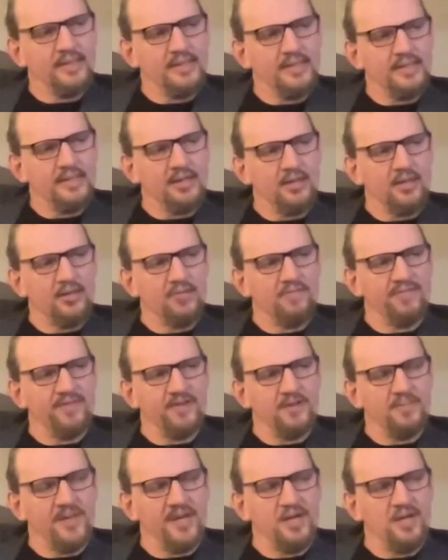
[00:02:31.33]
did a lot of
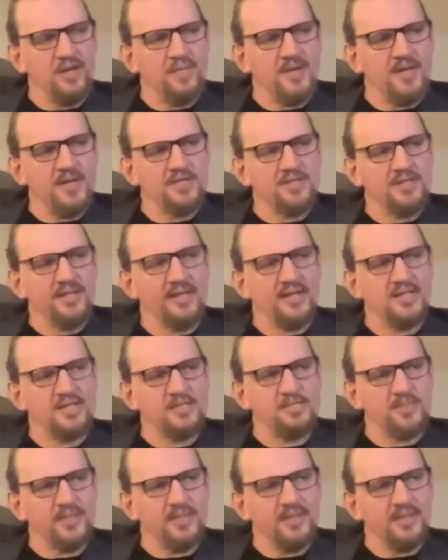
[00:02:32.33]
Filipino martial arts.
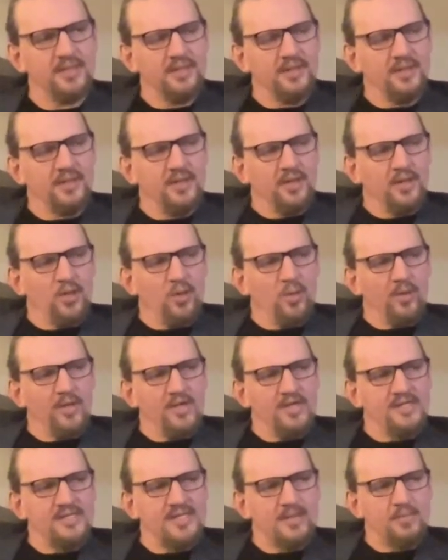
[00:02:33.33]
But what
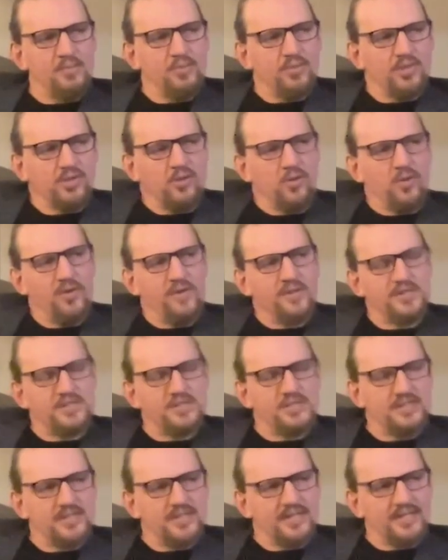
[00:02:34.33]
I stumbled
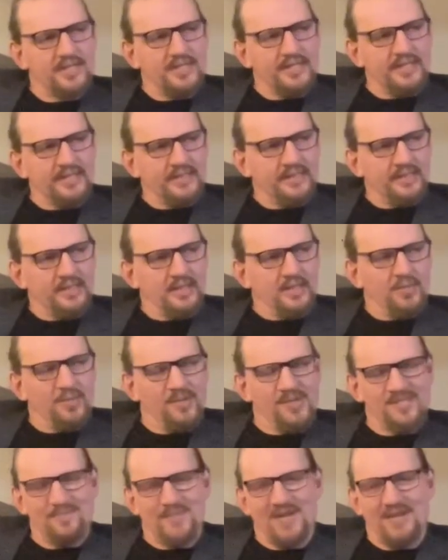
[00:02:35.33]
across when I
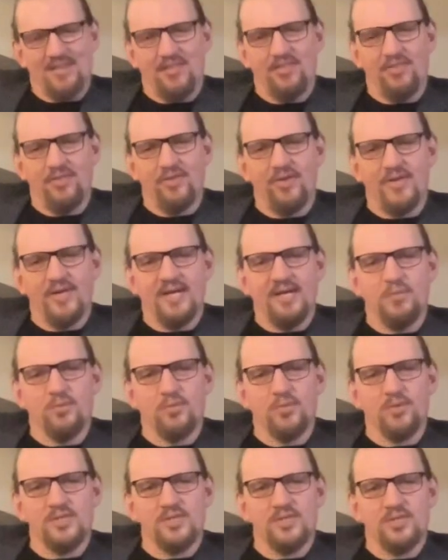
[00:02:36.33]
was about 13
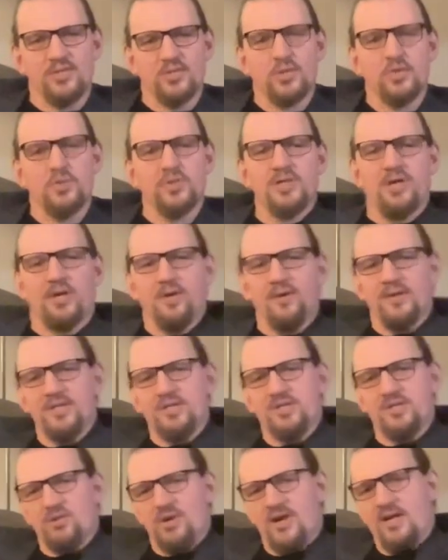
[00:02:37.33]
was Shuto. I
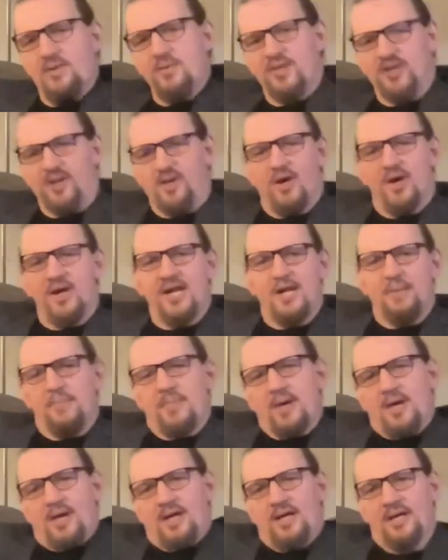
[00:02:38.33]
trained with a guy
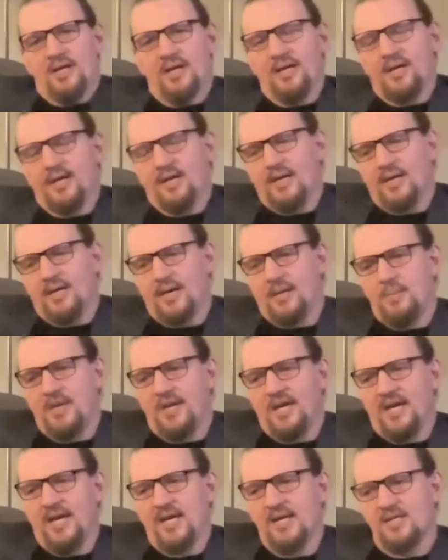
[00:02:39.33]
named Hubby
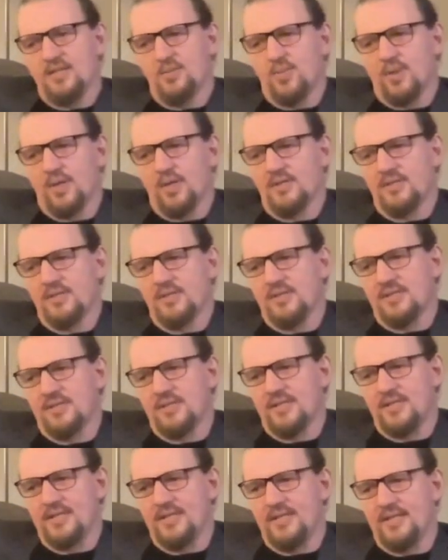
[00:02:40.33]
Hess once,
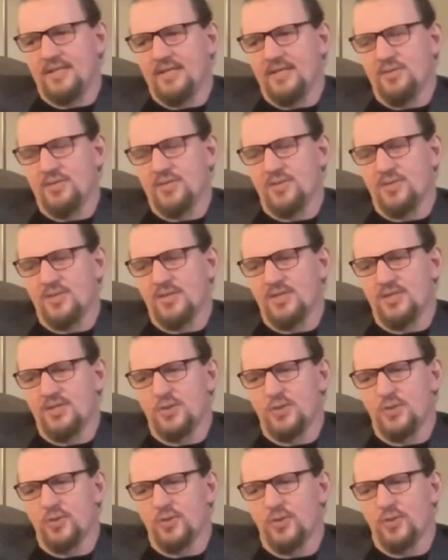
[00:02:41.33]
and he was doing a
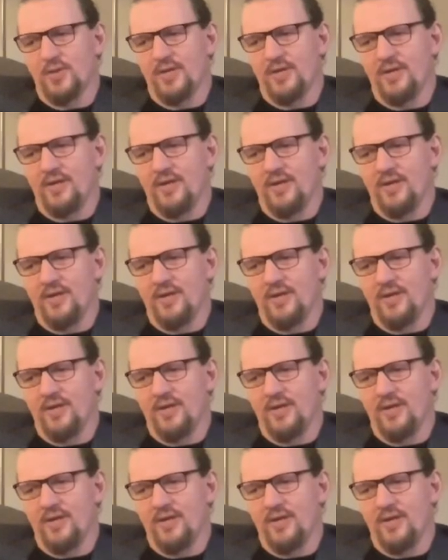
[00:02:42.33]
tour, and